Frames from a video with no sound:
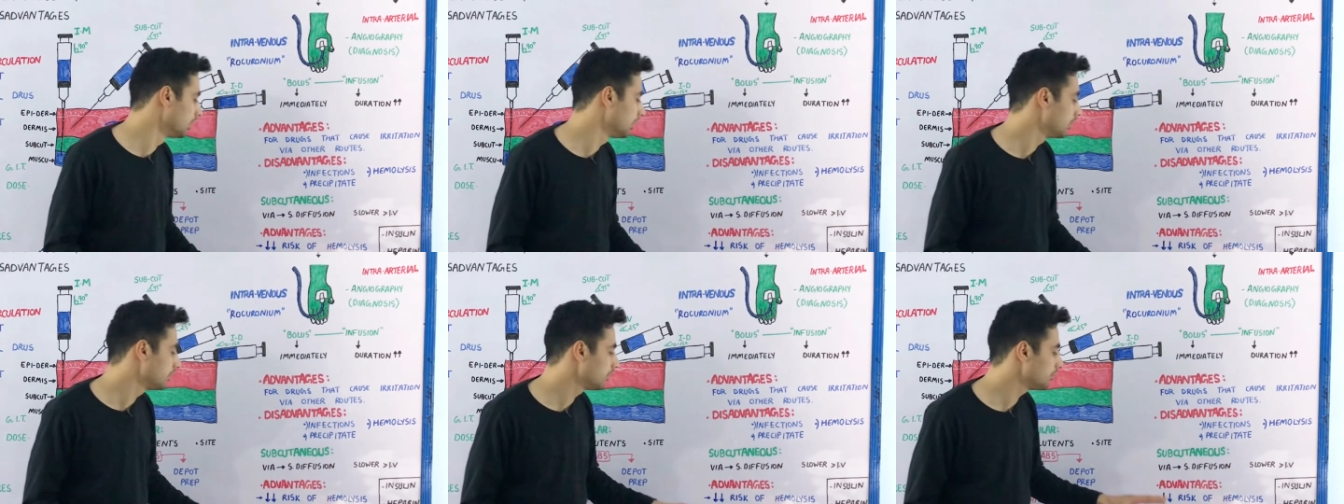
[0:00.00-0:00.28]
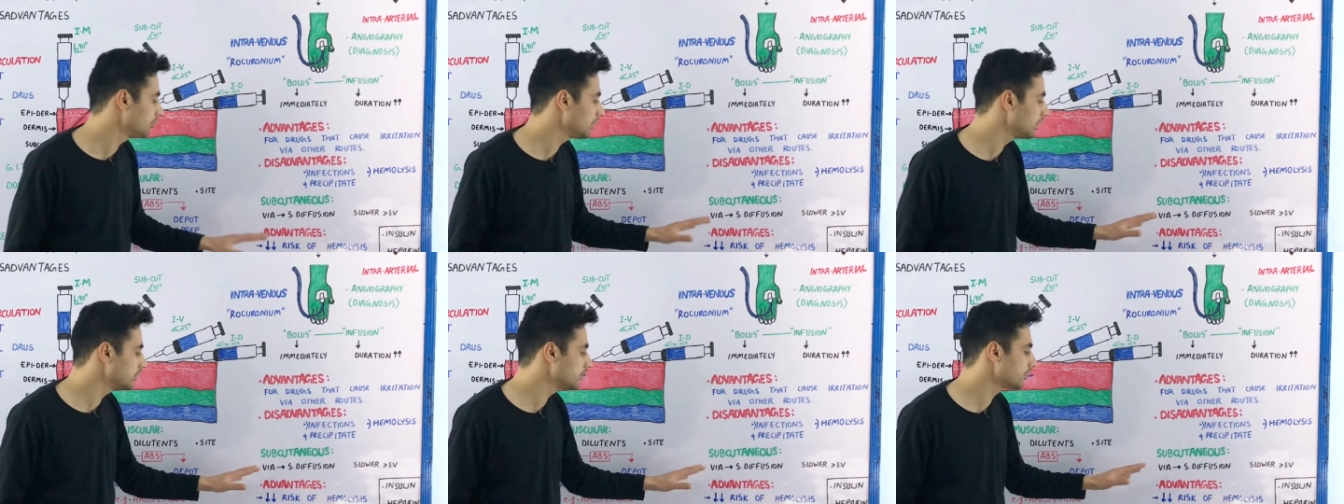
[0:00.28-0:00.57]
The
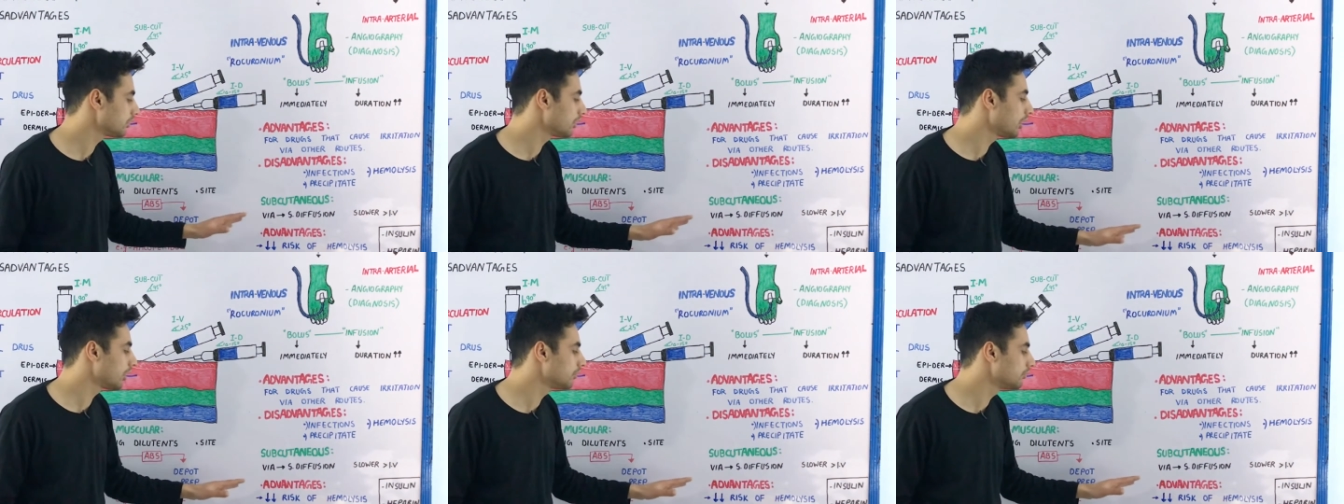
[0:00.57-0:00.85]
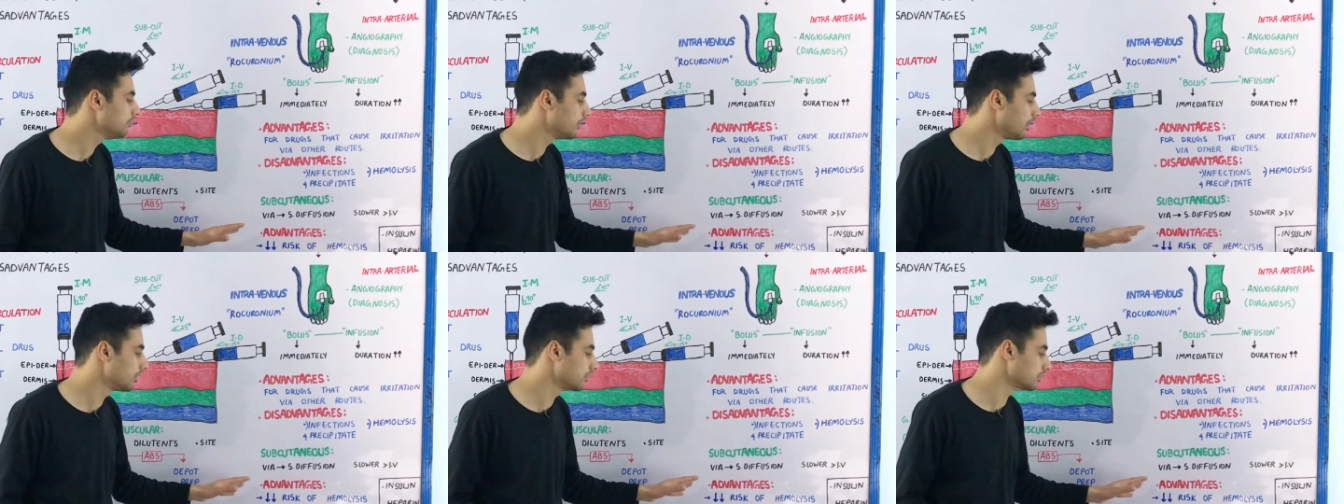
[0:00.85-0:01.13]
major
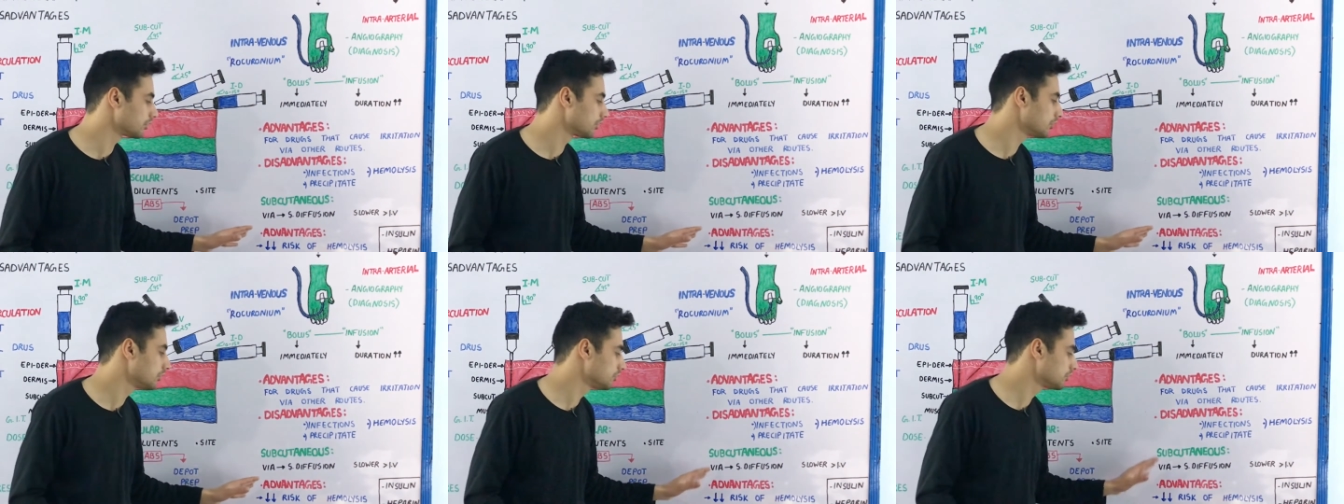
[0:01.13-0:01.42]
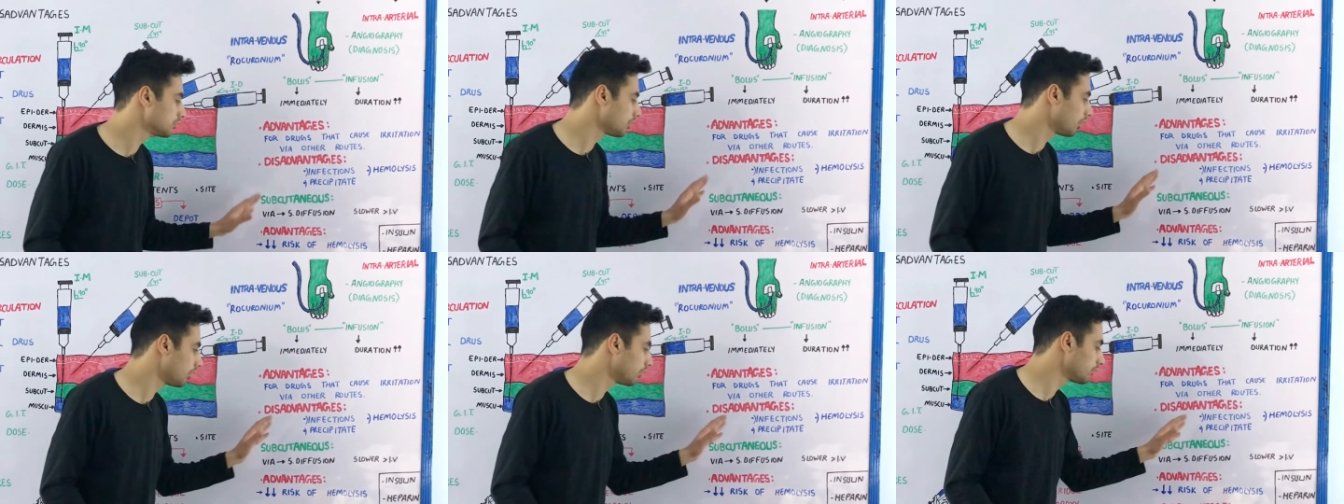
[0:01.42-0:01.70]
advantage
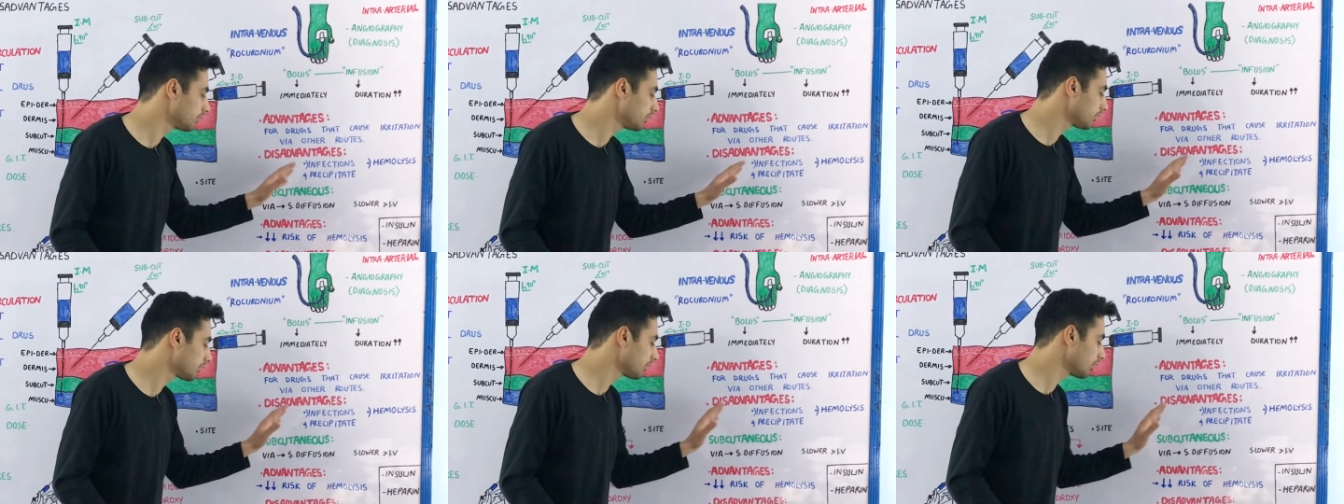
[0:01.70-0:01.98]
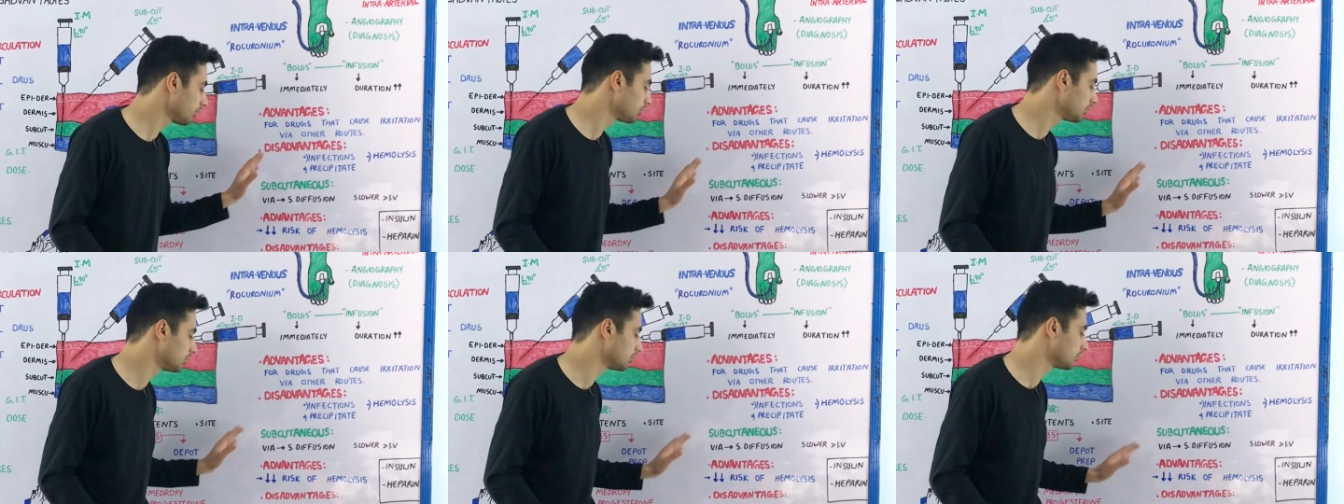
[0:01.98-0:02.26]
of the
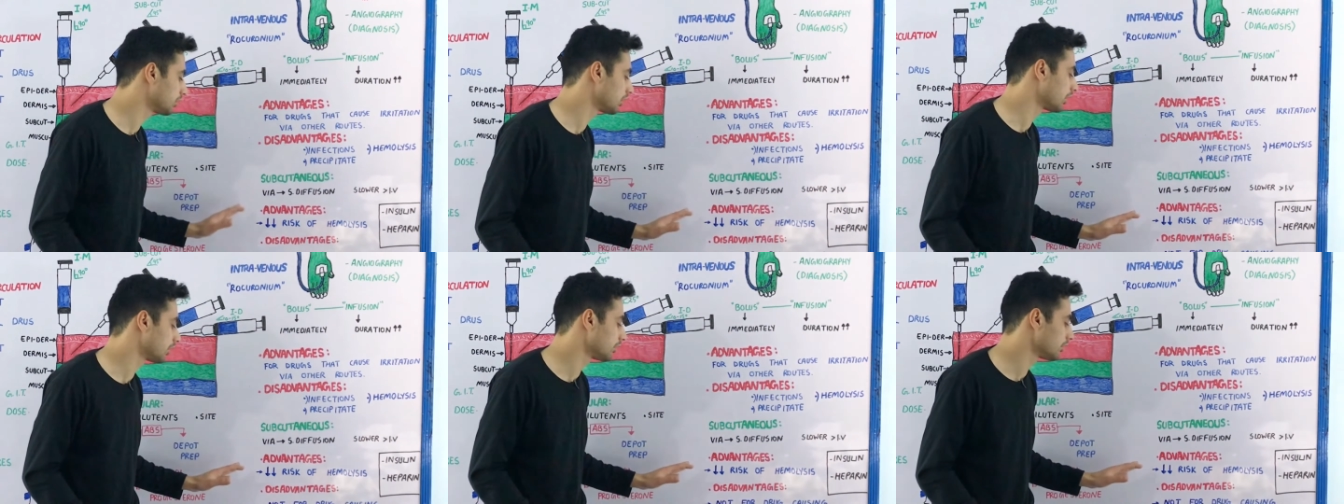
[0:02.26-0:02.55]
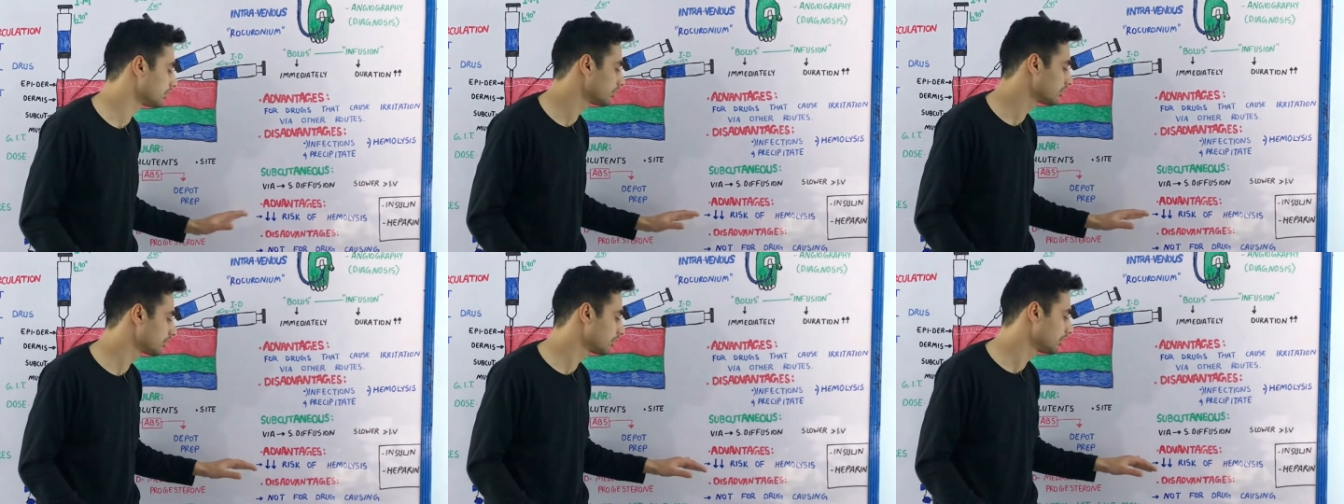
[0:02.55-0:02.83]

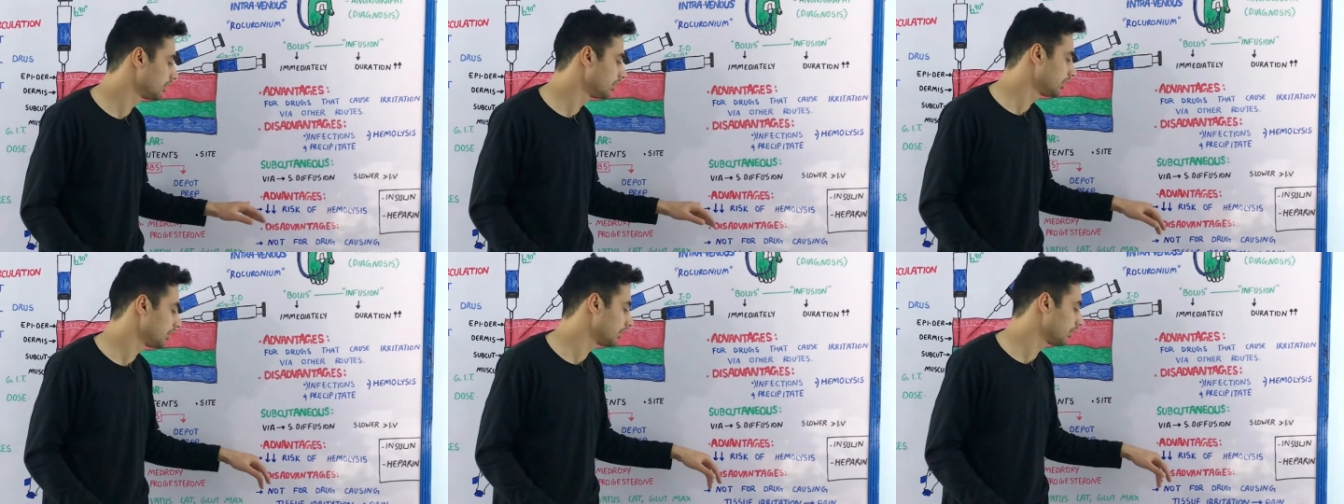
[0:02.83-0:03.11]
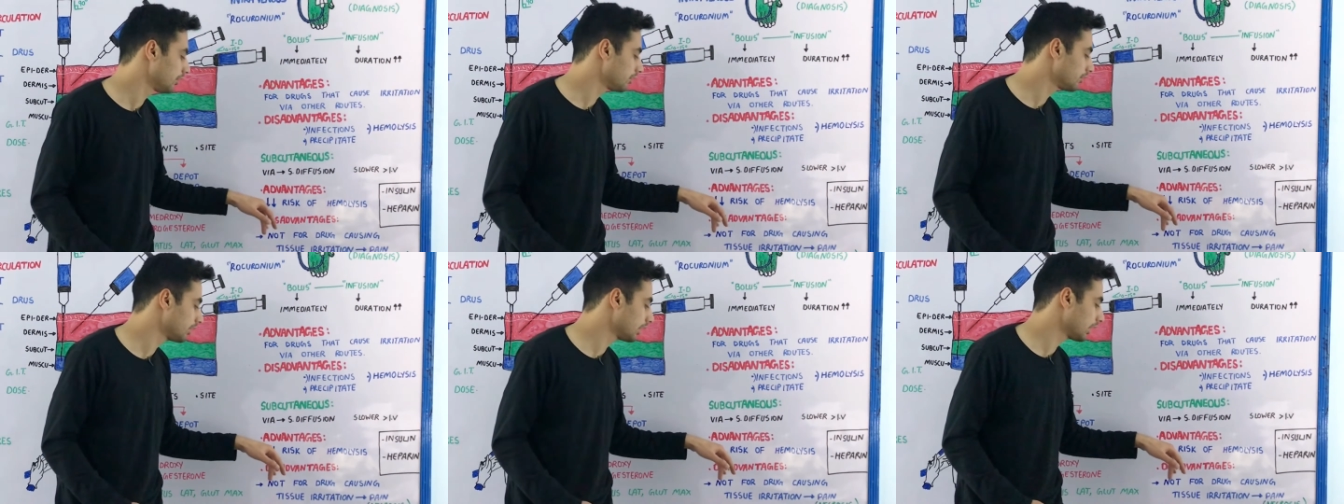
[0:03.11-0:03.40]
subcutaneous
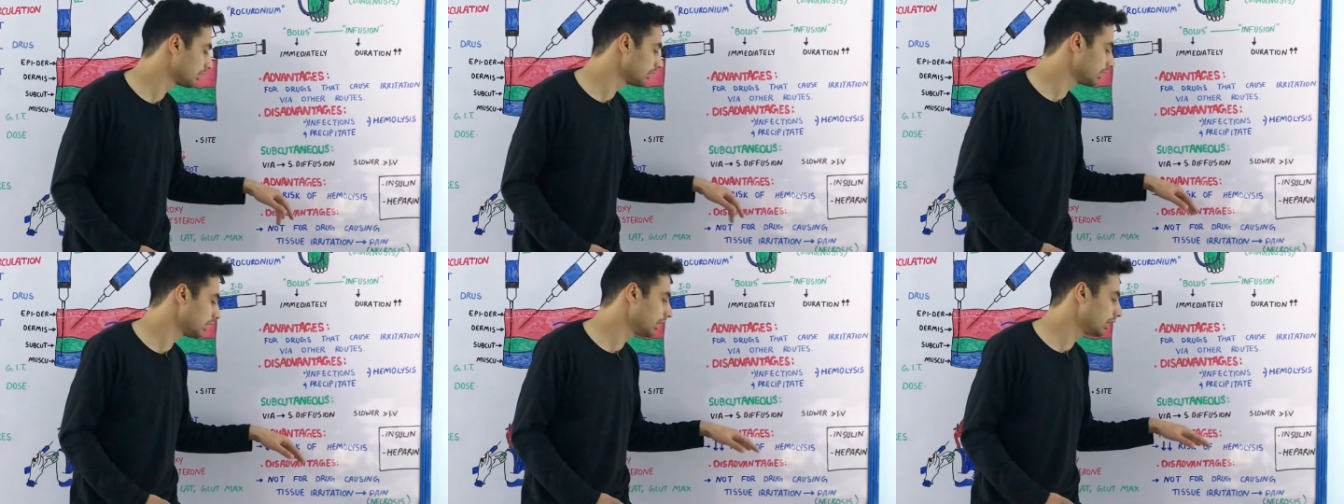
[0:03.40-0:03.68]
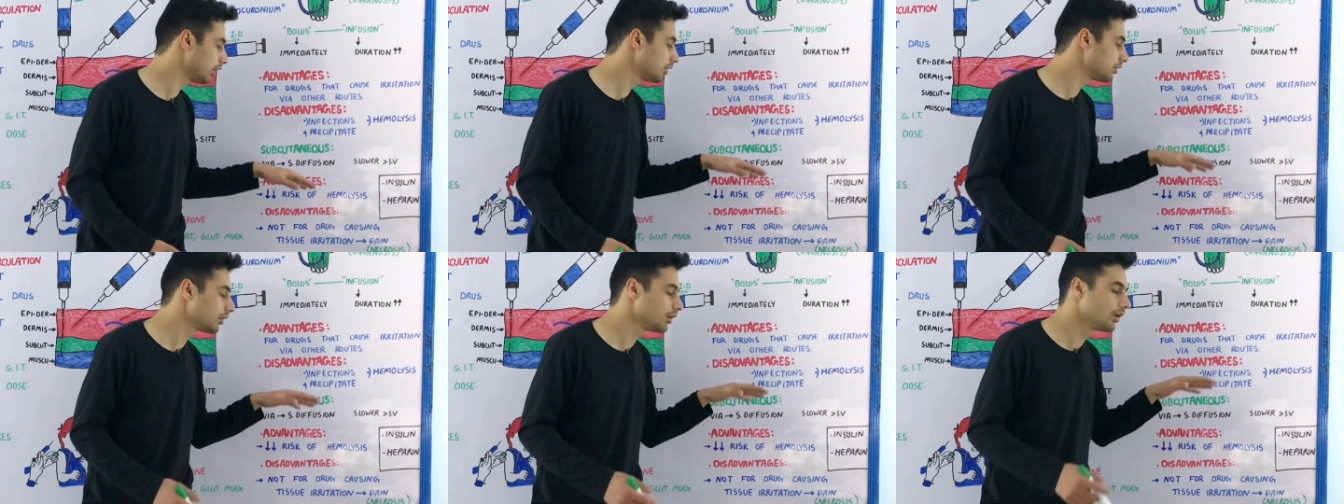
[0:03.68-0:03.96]
is that
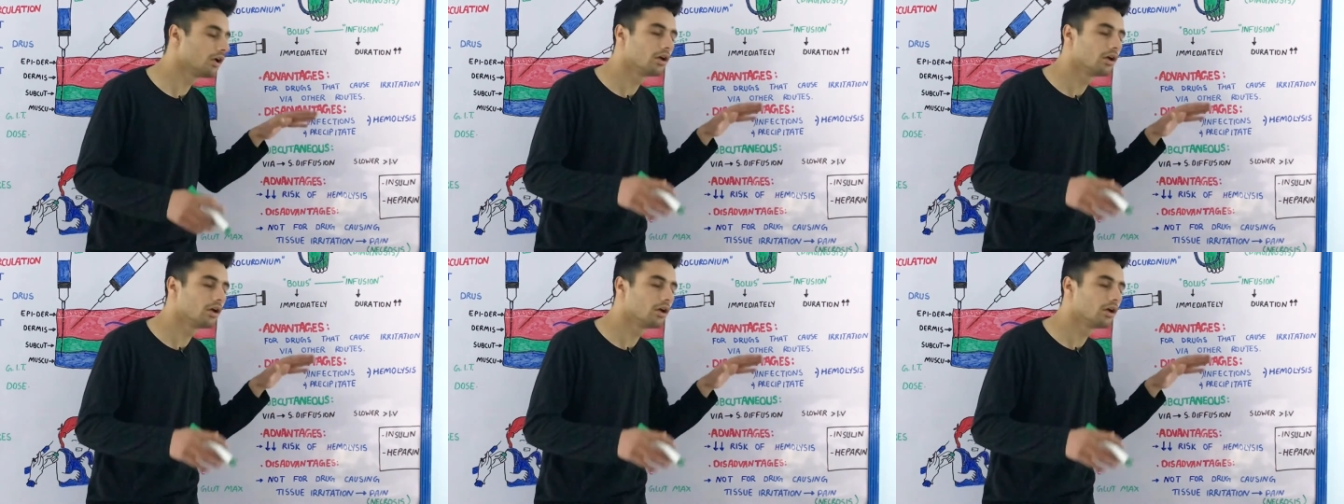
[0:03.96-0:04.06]
it